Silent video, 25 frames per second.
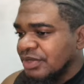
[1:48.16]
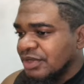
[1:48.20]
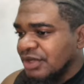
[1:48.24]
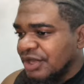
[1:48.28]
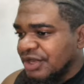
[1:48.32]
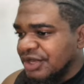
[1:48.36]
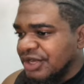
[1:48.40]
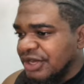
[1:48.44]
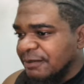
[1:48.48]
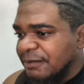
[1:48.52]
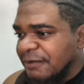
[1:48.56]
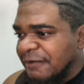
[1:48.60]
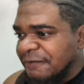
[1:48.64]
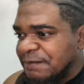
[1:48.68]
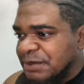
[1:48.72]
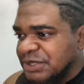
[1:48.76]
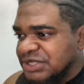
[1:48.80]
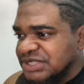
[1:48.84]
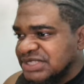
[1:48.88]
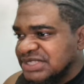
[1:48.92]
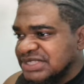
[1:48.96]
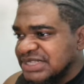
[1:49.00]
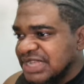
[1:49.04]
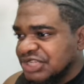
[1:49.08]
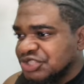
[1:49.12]
a number of
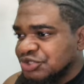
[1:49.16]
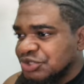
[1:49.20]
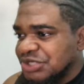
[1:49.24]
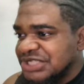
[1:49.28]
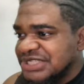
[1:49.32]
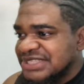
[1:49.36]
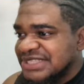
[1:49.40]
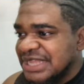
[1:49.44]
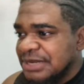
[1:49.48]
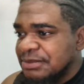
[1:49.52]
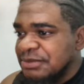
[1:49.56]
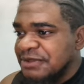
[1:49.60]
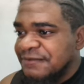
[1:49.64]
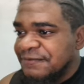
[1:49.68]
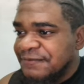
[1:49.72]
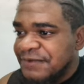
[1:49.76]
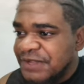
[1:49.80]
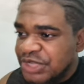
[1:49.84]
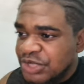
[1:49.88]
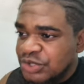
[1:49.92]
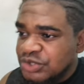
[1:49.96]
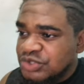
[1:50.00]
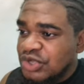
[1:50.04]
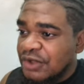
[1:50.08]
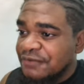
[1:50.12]
persons actually sent me
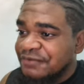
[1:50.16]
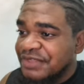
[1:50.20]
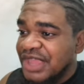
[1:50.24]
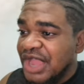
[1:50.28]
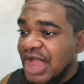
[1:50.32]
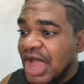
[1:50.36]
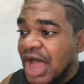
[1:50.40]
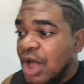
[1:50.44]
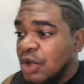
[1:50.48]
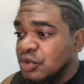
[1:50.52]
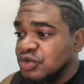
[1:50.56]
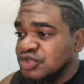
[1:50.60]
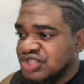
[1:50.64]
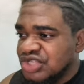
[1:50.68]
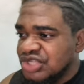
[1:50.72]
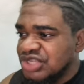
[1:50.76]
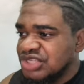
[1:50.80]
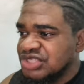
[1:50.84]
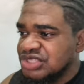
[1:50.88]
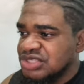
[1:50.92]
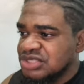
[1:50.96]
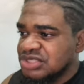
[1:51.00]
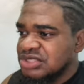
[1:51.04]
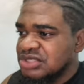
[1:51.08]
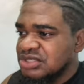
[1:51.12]
videos of their
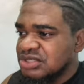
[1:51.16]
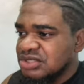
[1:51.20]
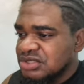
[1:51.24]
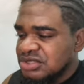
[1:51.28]
houses,